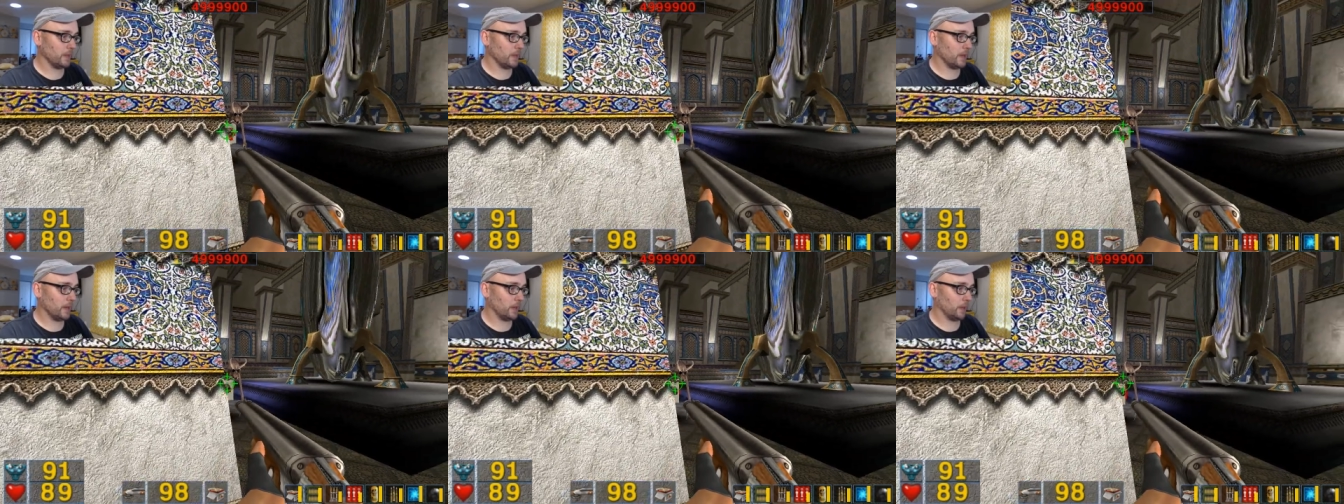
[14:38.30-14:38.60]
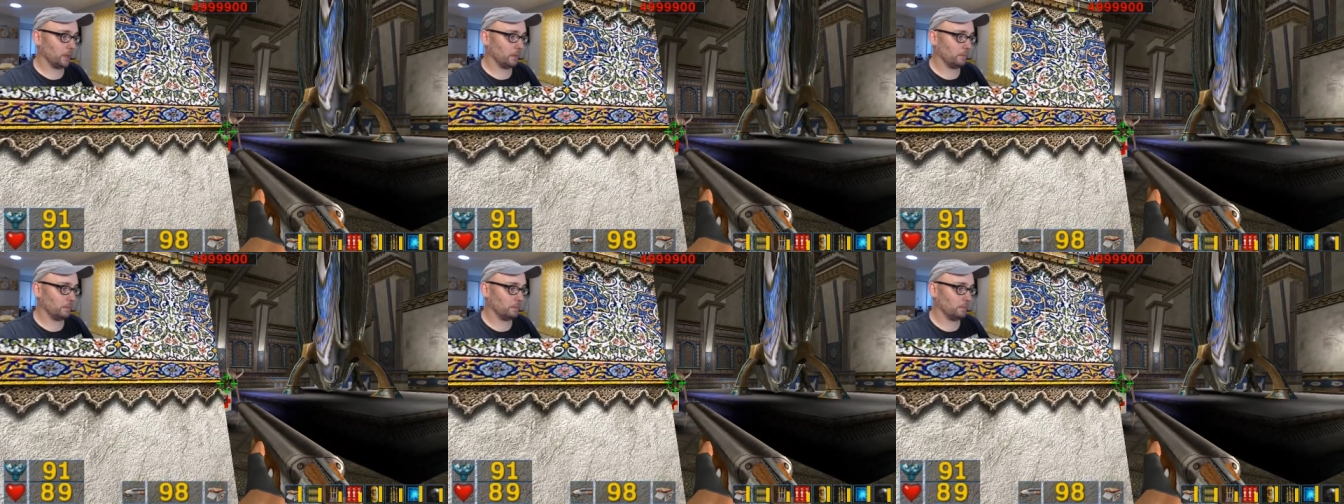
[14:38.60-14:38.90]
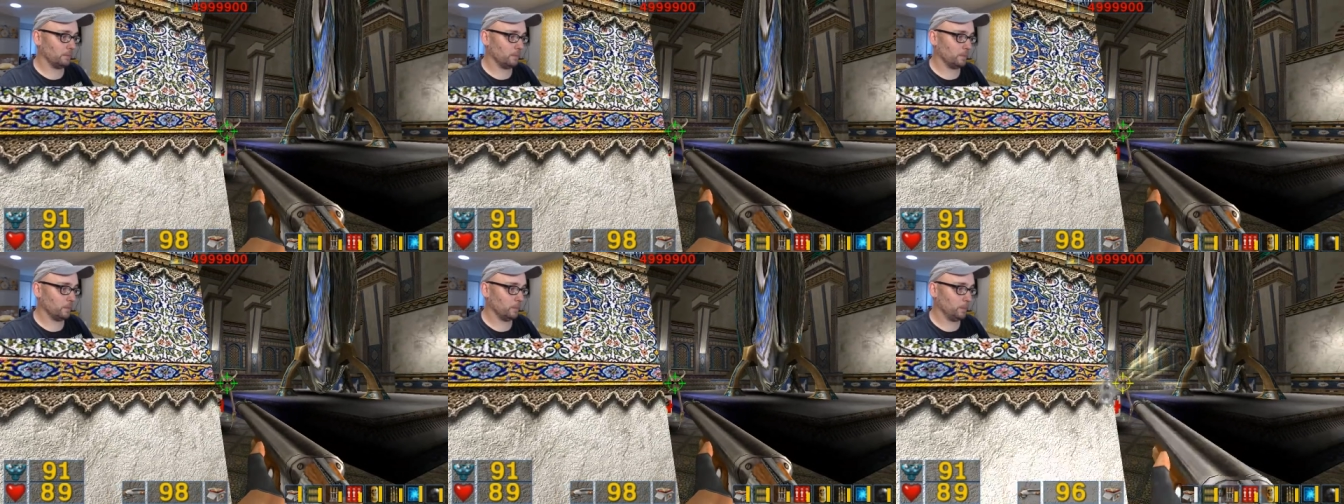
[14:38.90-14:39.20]
Alright.
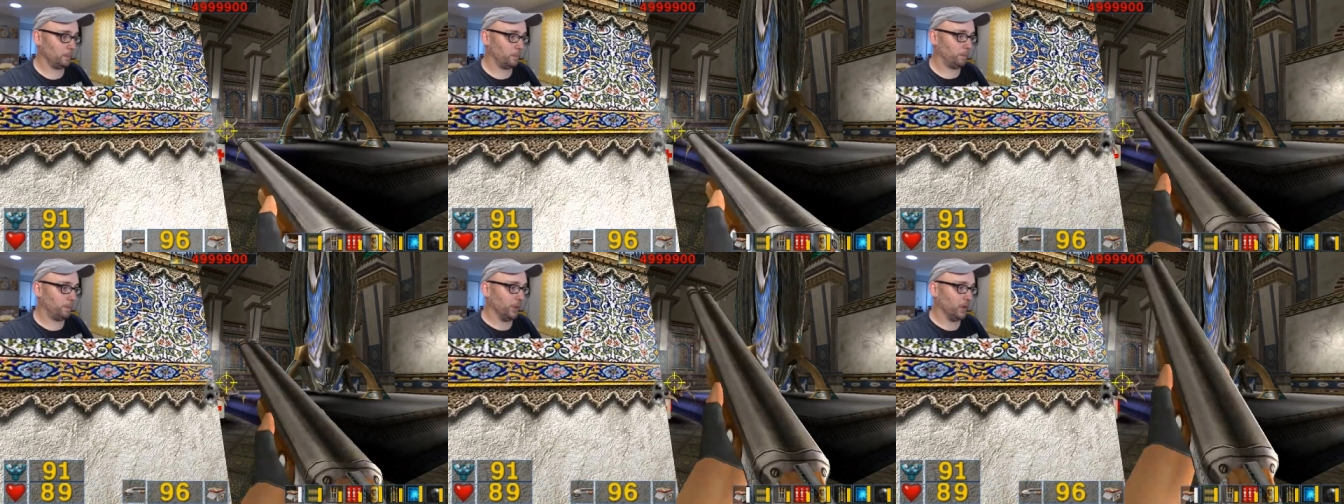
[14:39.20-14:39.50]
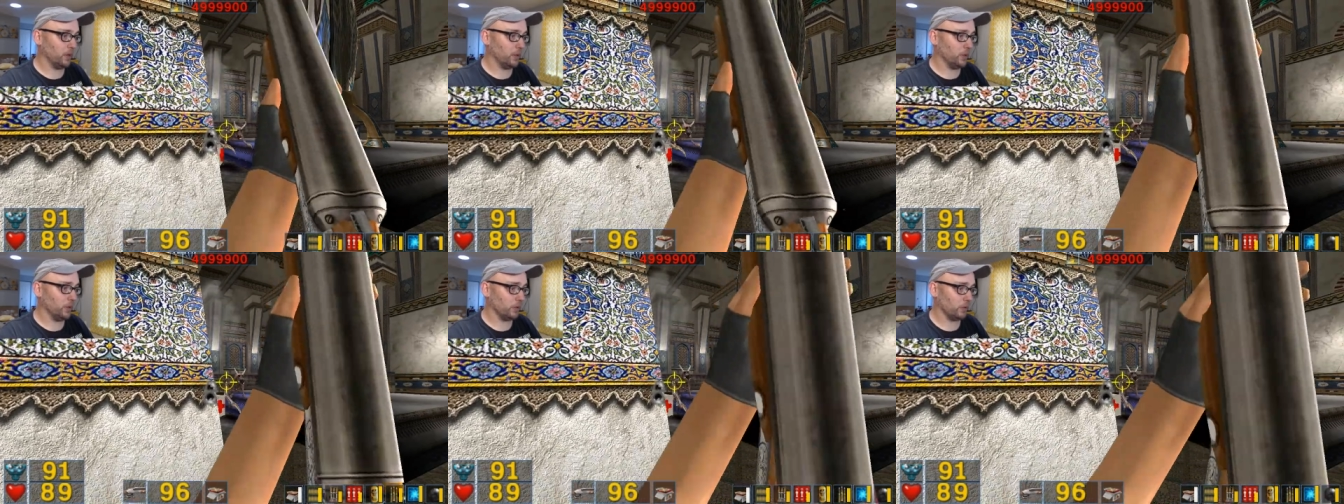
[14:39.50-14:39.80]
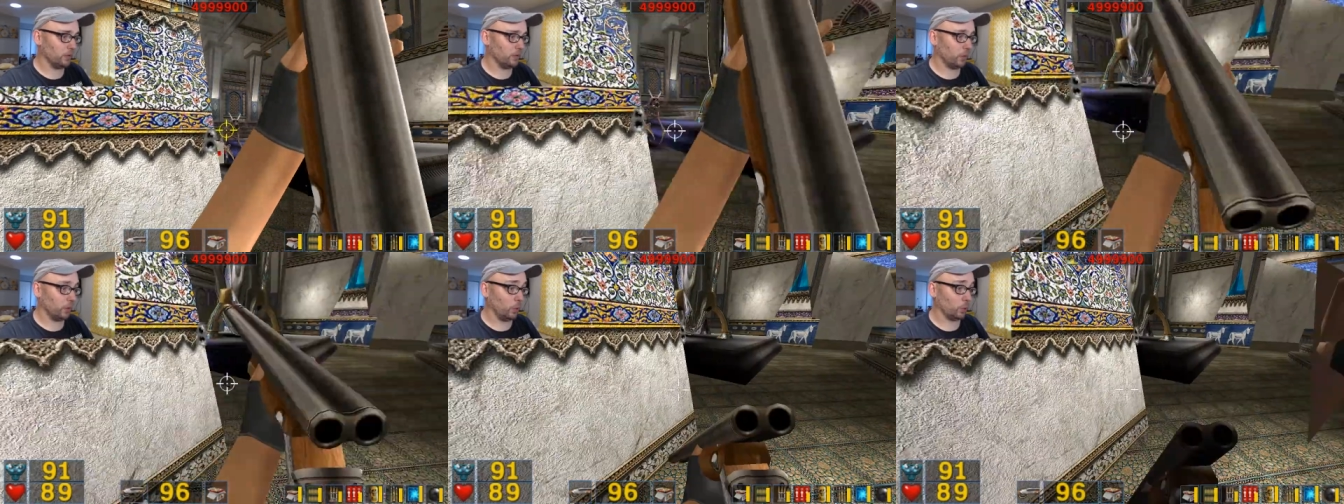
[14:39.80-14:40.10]
Oh!
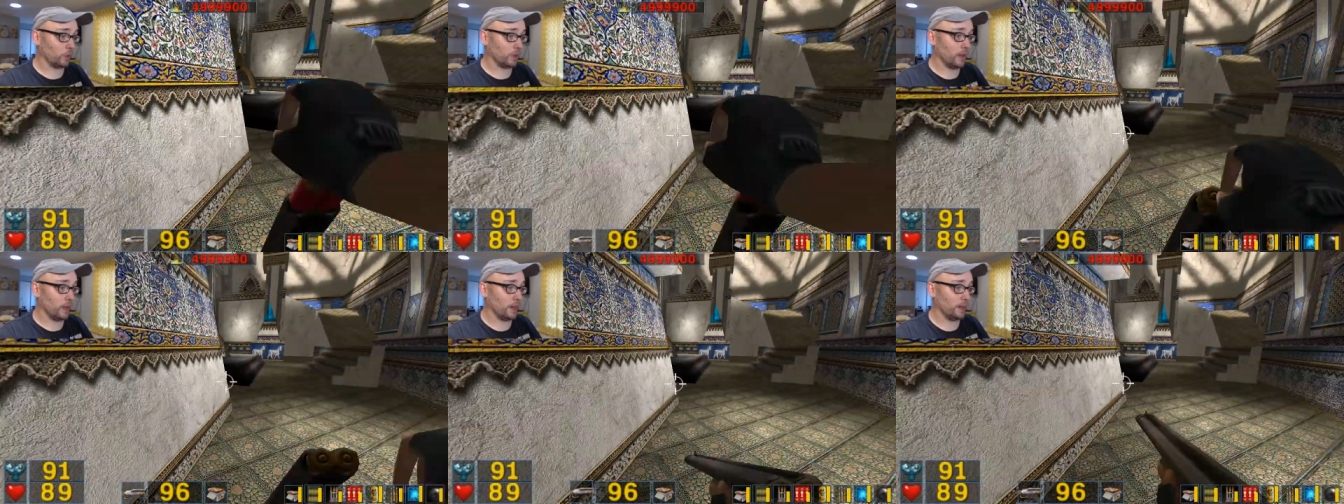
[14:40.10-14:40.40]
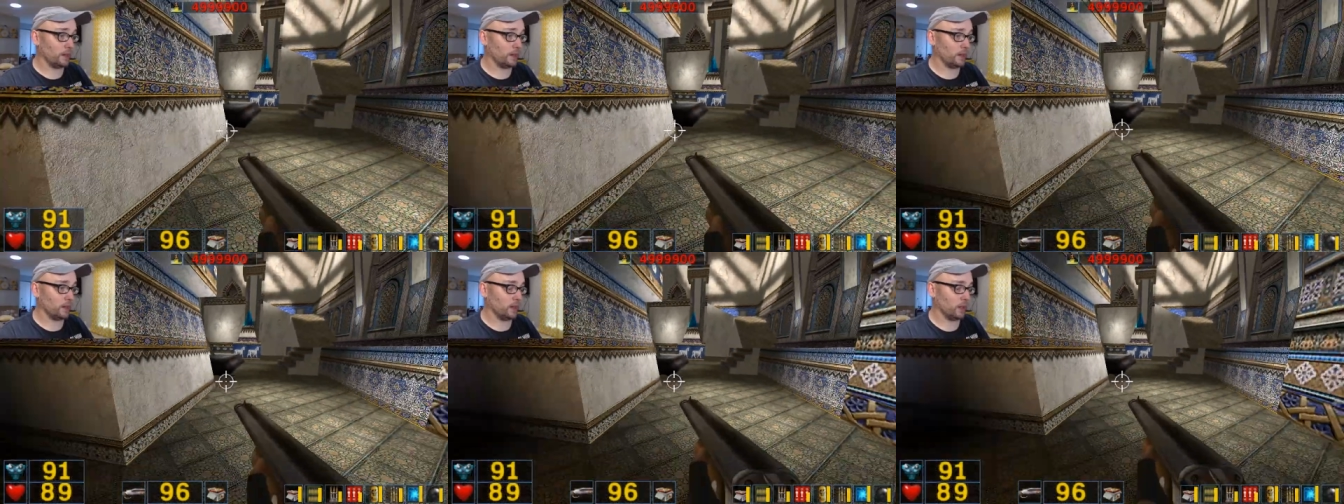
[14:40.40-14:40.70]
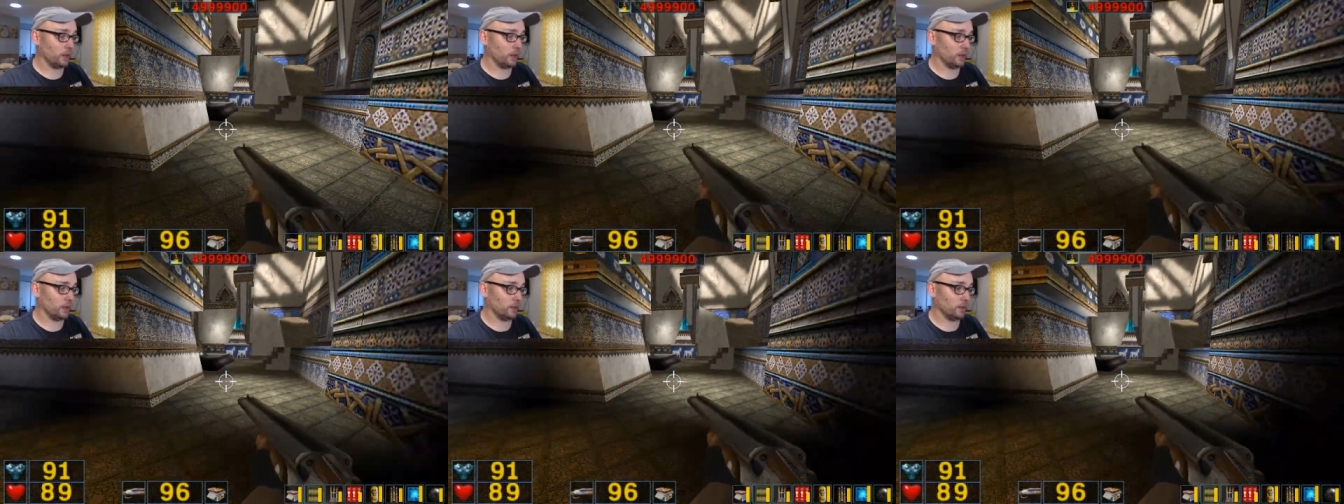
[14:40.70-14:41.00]
Oh god, it didn't
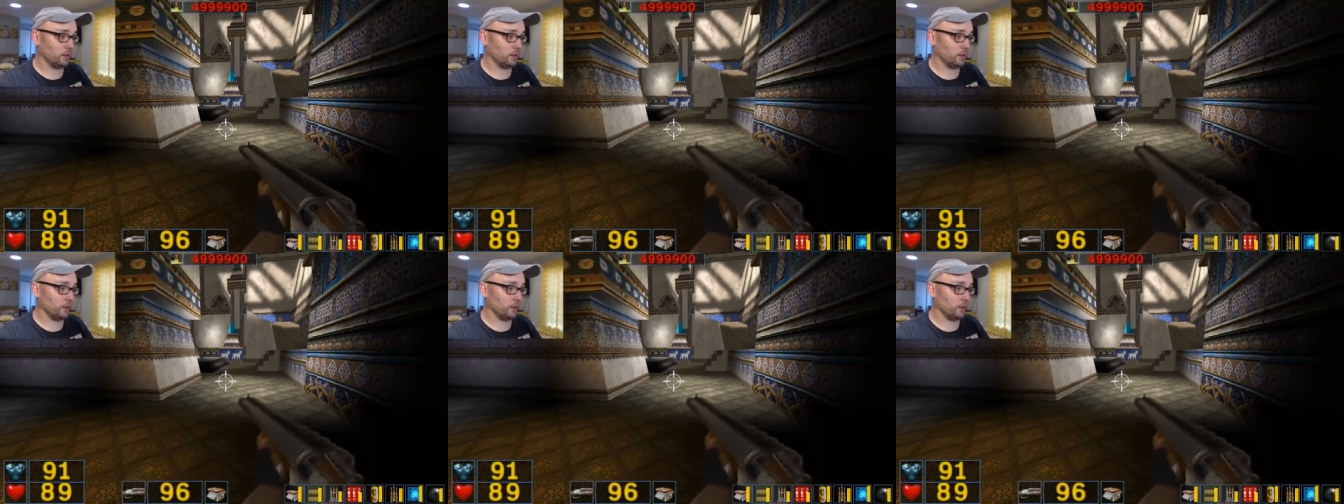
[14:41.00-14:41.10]
kill it.